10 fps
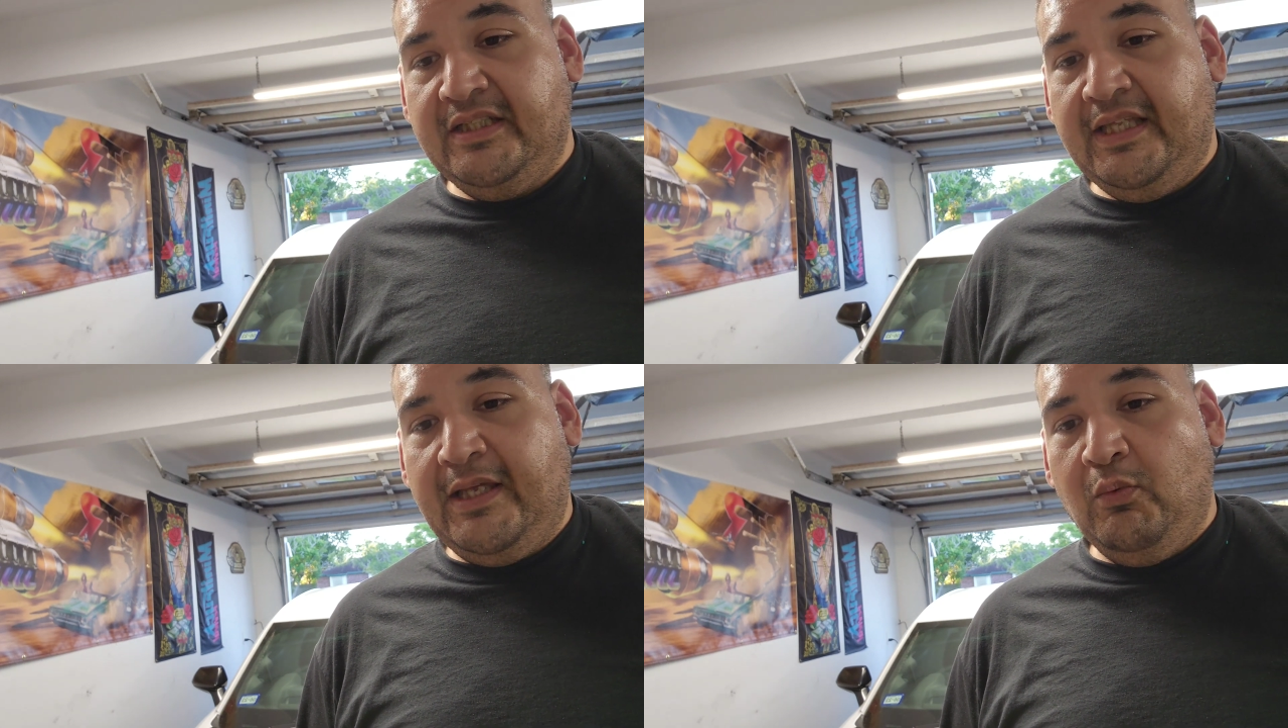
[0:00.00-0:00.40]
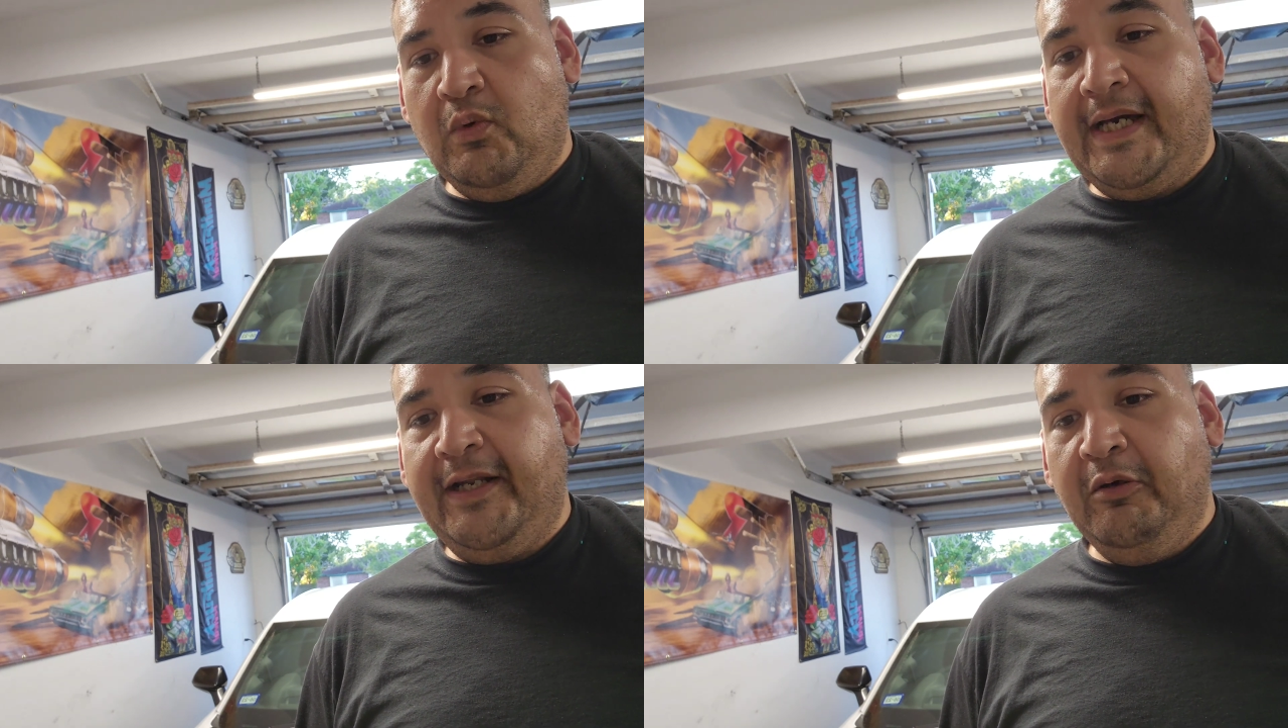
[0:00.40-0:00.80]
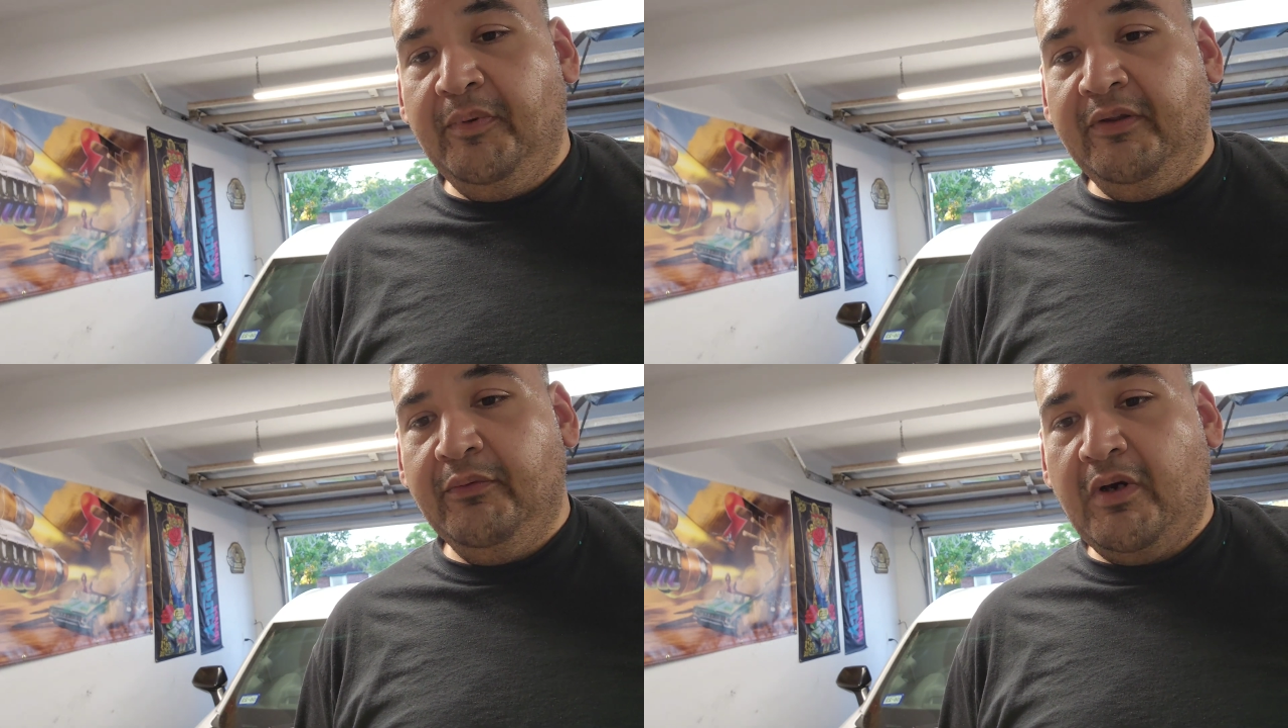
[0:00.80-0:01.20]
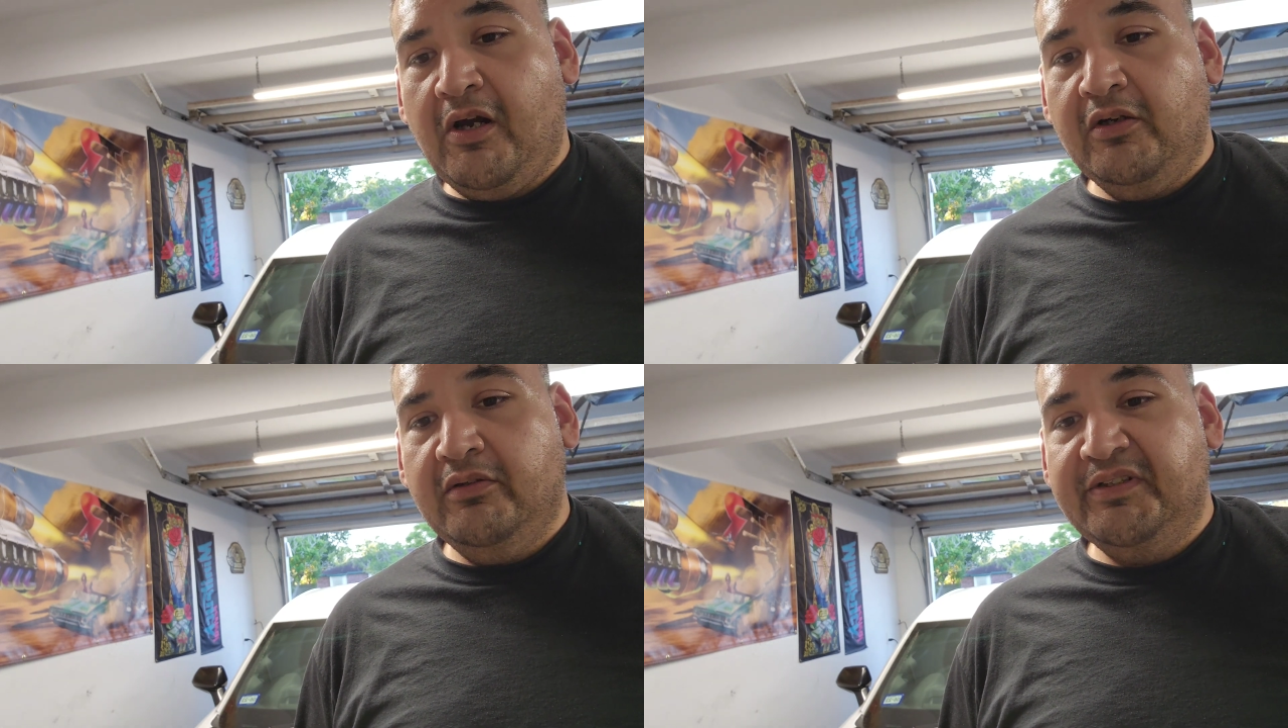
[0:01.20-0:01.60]
at wide open
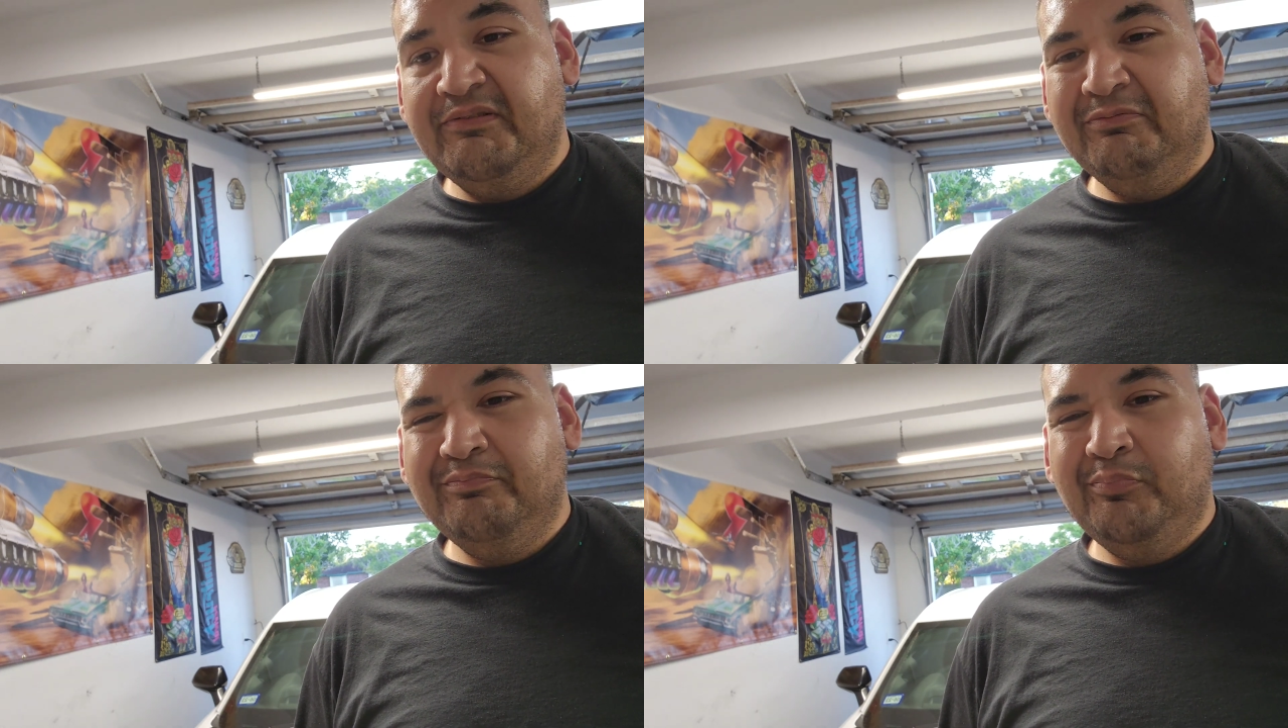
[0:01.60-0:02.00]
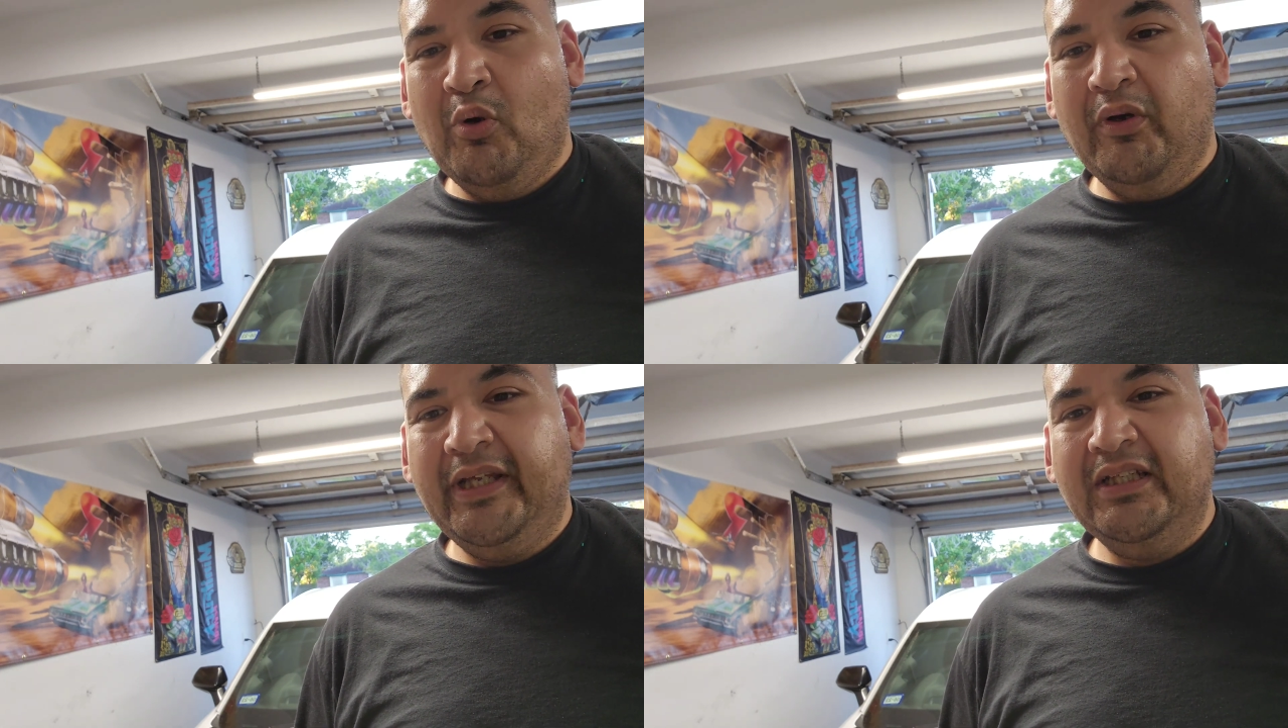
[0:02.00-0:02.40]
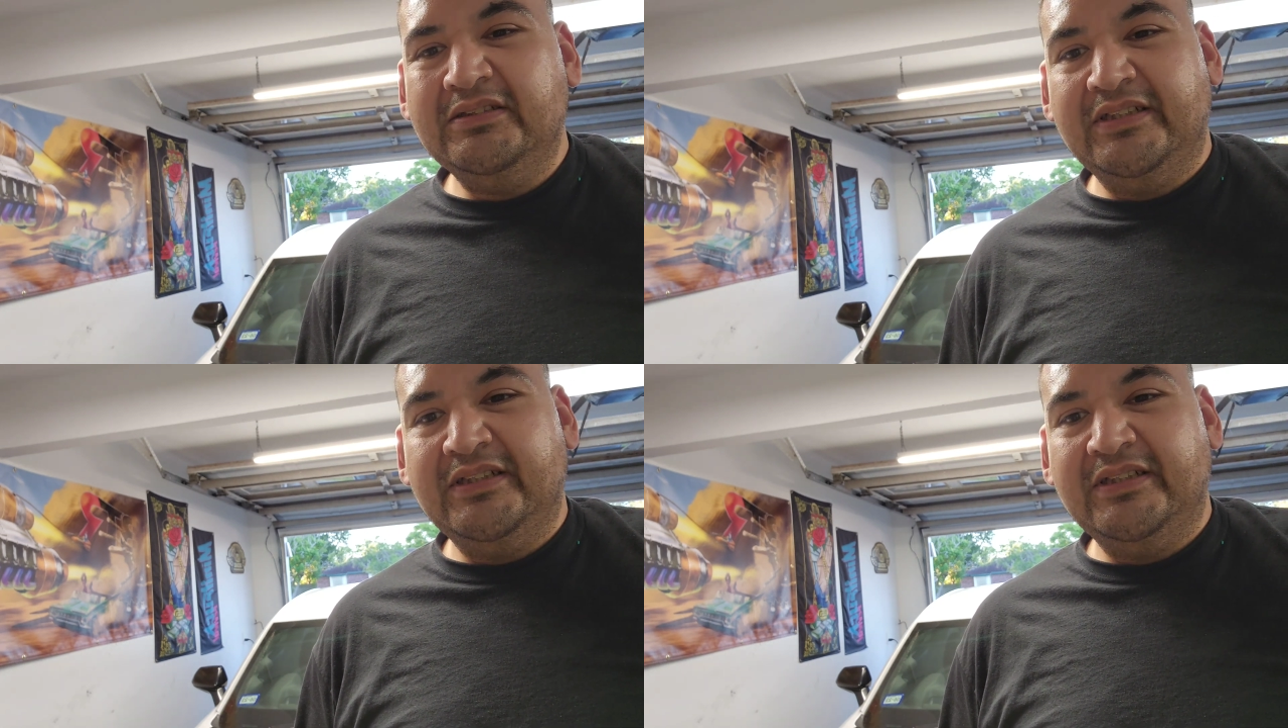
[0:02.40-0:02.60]
throttle. It's 0.8,